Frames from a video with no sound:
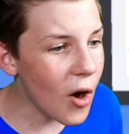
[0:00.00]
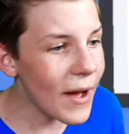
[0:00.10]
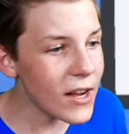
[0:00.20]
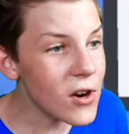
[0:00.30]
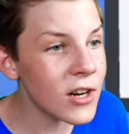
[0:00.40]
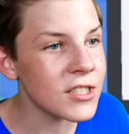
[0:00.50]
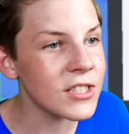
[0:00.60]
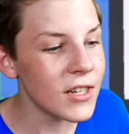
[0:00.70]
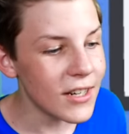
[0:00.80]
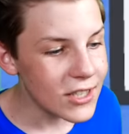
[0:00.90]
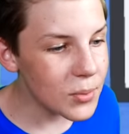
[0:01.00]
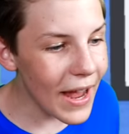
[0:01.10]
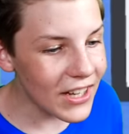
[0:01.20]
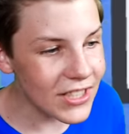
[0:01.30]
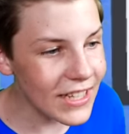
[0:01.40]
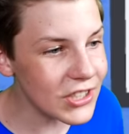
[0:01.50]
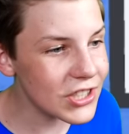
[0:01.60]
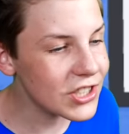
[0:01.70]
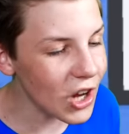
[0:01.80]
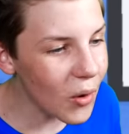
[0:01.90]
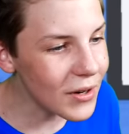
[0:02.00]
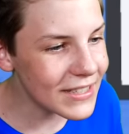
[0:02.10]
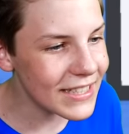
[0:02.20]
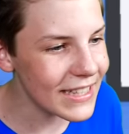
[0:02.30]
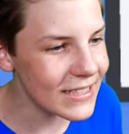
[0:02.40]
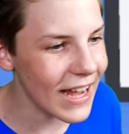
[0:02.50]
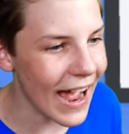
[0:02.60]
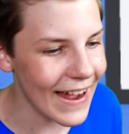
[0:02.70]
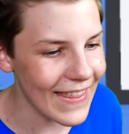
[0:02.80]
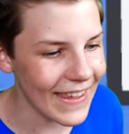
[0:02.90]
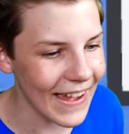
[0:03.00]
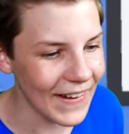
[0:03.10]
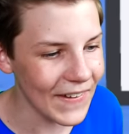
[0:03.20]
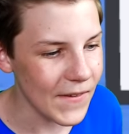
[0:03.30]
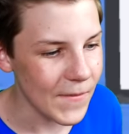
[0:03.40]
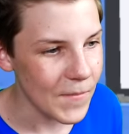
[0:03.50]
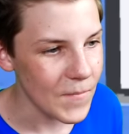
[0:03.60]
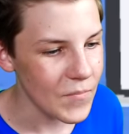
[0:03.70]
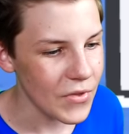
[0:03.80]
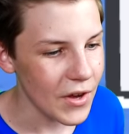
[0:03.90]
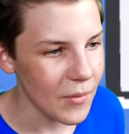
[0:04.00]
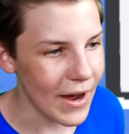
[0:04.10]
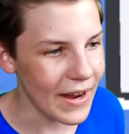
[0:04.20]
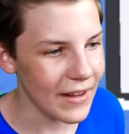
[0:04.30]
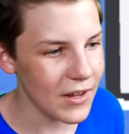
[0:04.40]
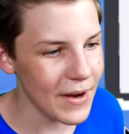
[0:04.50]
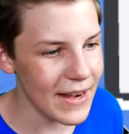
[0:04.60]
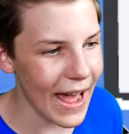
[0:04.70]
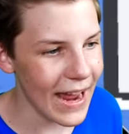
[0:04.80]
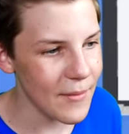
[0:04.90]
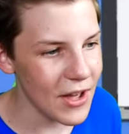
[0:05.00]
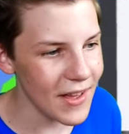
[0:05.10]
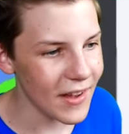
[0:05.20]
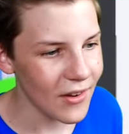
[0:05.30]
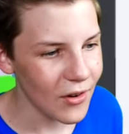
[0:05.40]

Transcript: Oh my gosh. So we actually just sold it to this guy, I think. Wait, can we name it?